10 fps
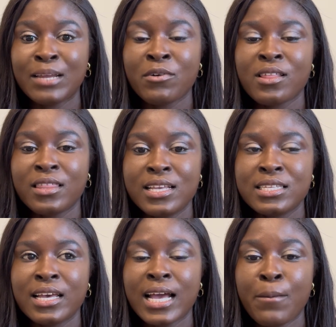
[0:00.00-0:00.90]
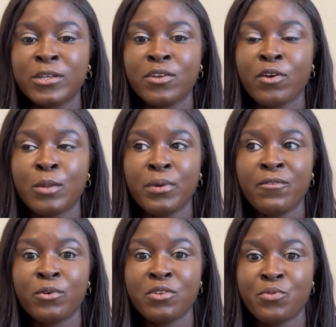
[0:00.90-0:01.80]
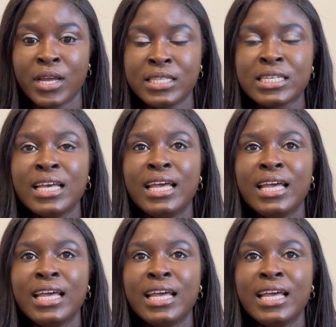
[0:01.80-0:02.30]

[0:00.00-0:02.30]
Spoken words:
about things like how much you're going to pay for the rent,